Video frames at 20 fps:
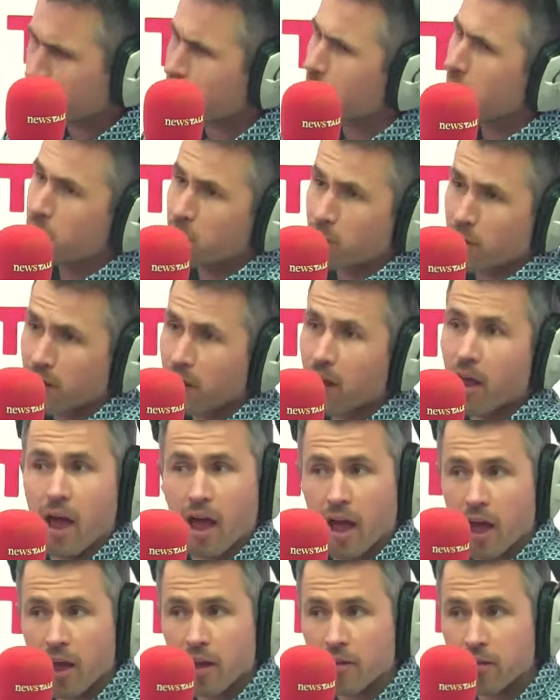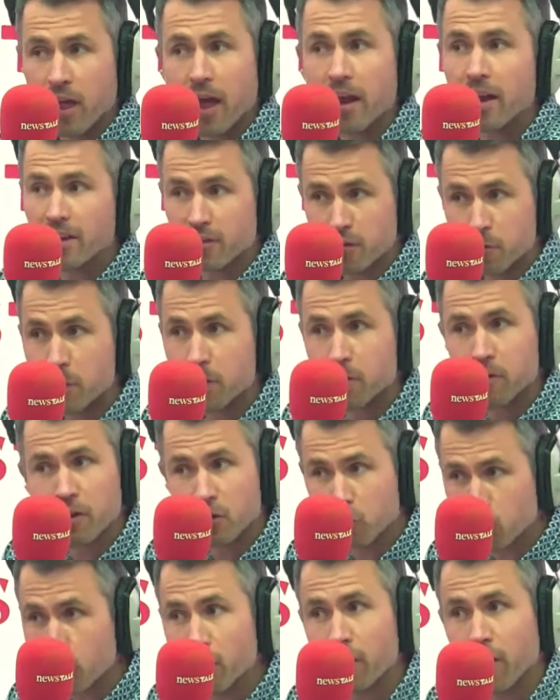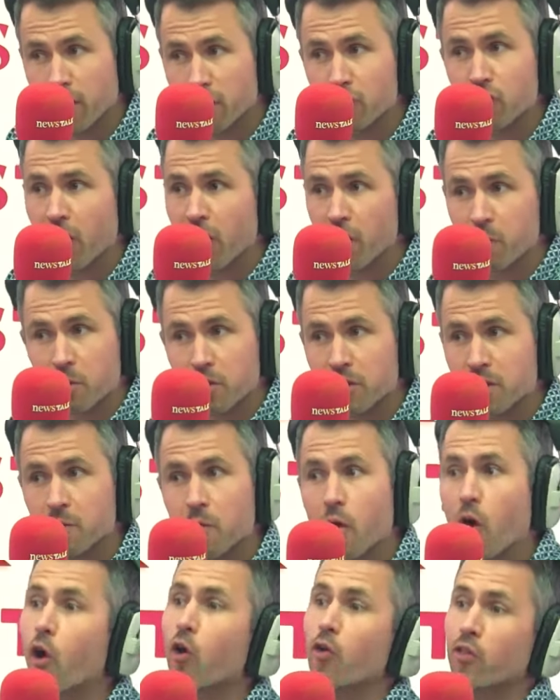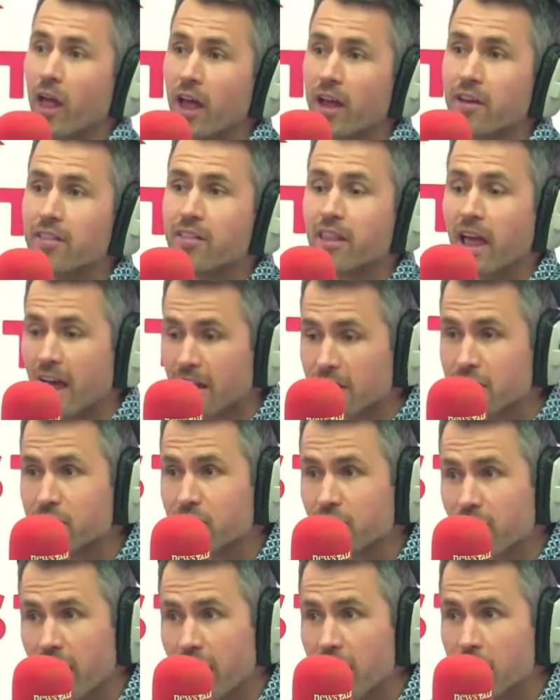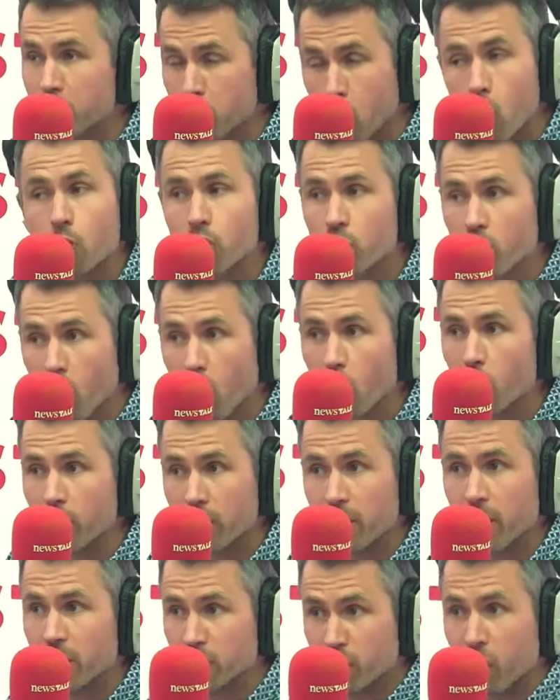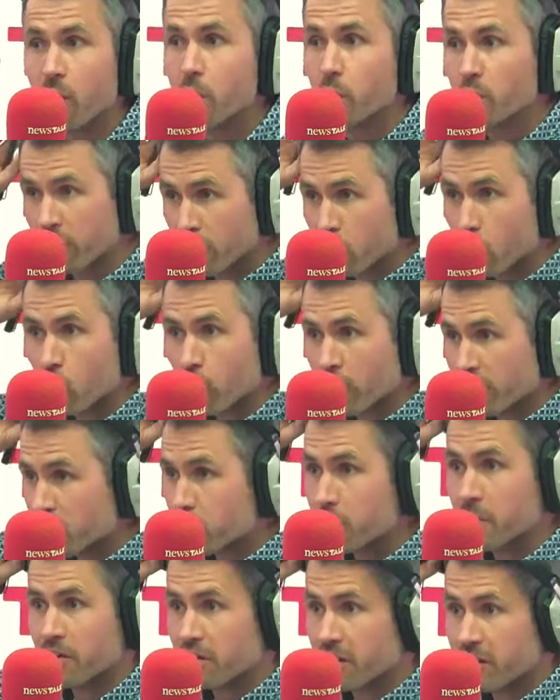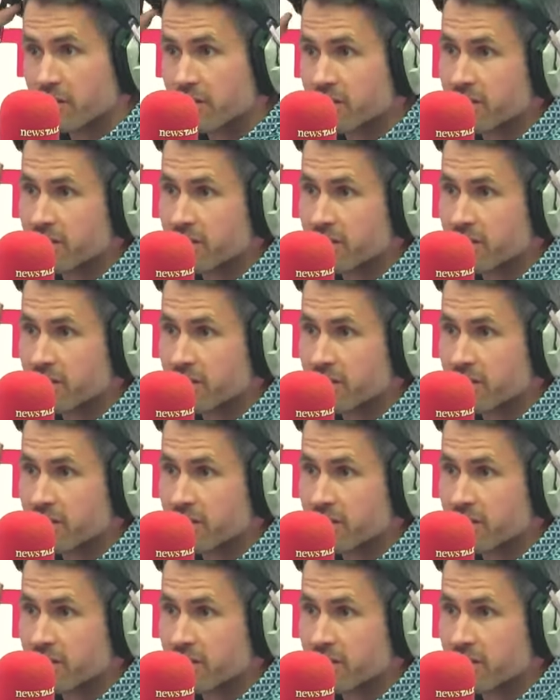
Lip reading: people, that experience will not chime with them, or that protocol will not chime with their own experience.